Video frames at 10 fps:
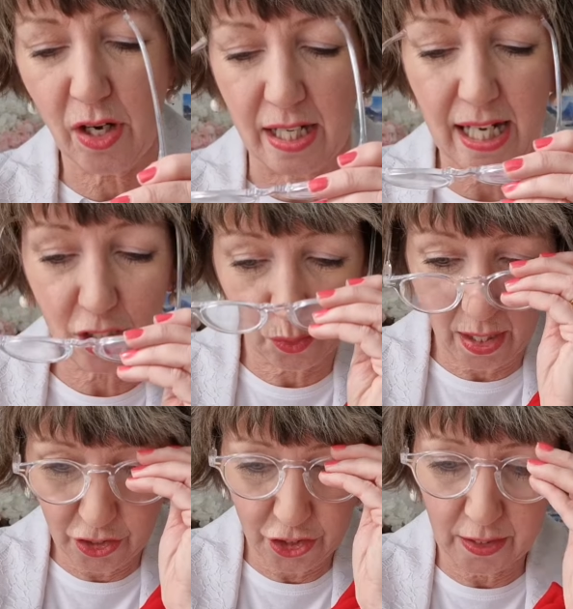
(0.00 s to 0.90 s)
Right, next
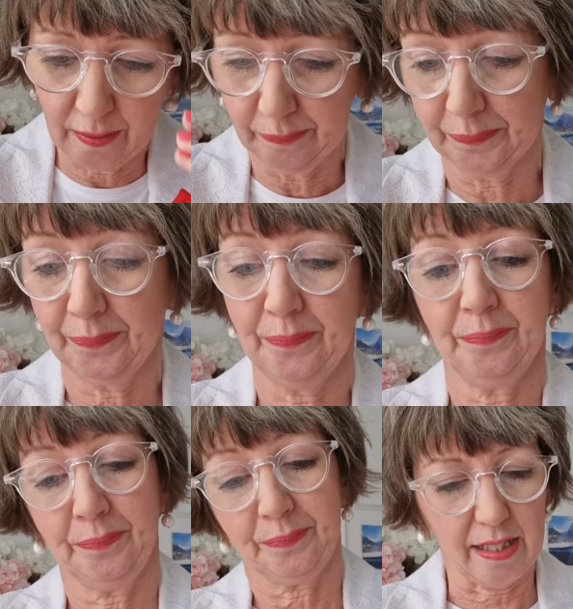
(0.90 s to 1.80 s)
question.
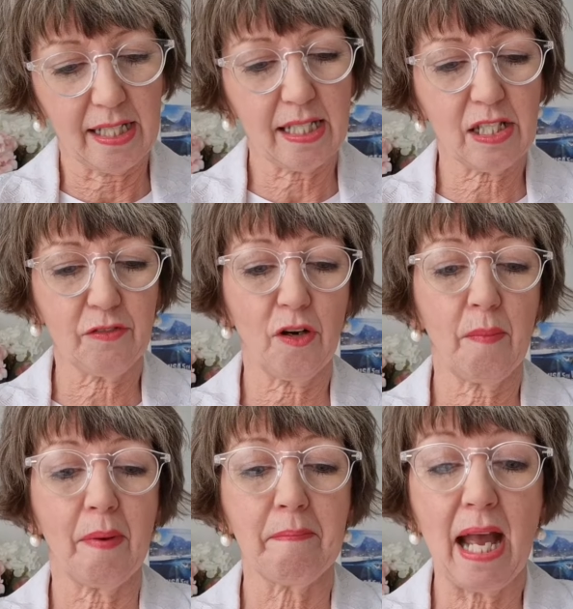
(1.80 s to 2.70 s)
This is
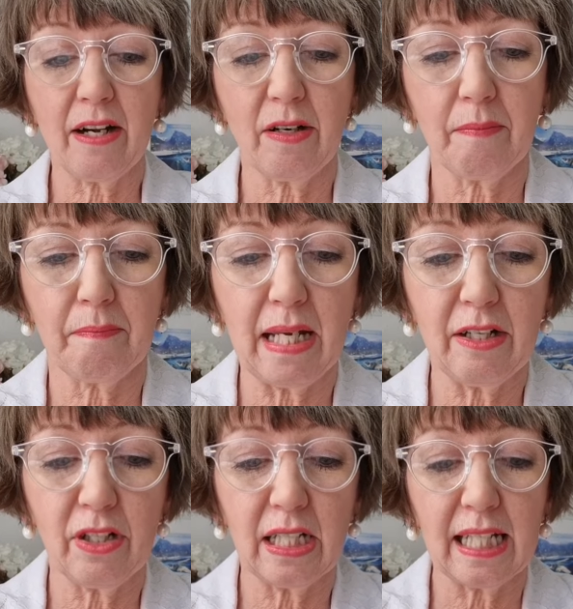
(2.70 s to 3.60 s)
from
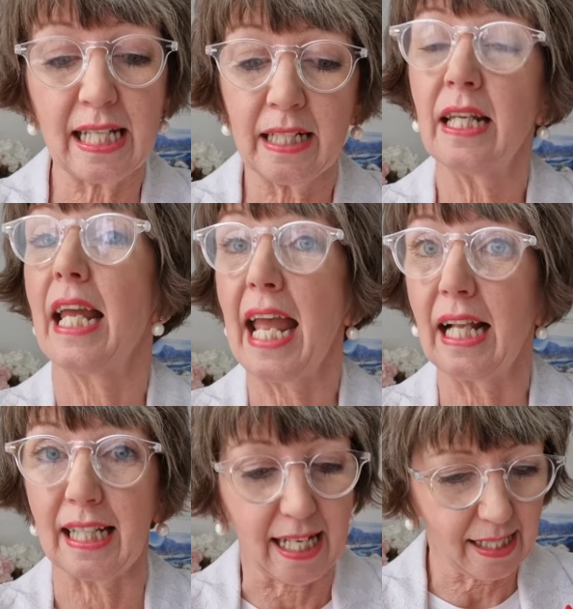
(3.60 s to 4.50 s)
Mary Lynn
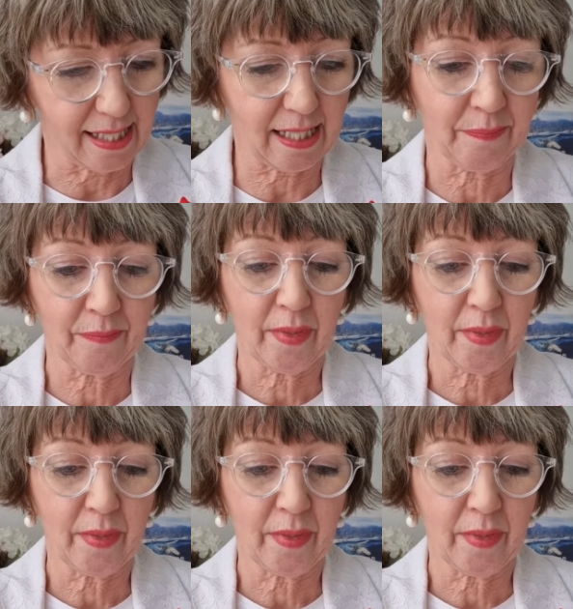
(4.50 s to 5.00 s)
Elliott.